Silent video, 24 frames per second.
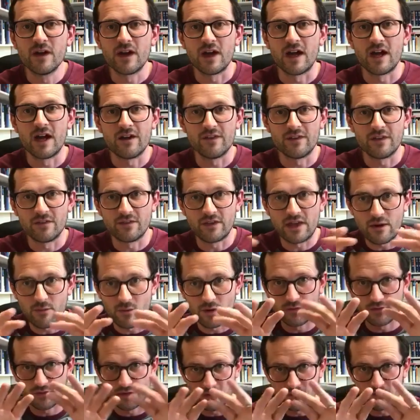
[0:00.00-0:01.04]
That they
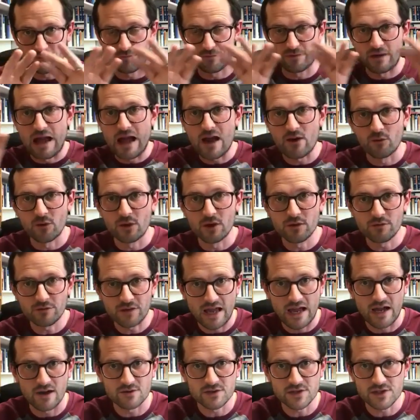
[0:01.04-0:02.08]
were flat-roofed
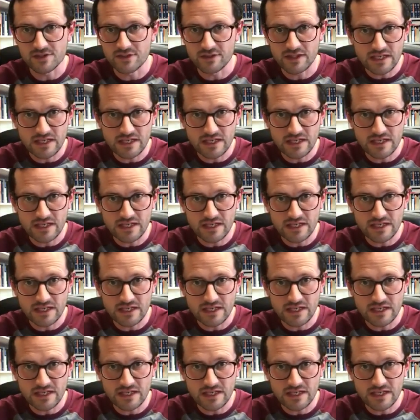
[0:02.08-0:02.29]
houses,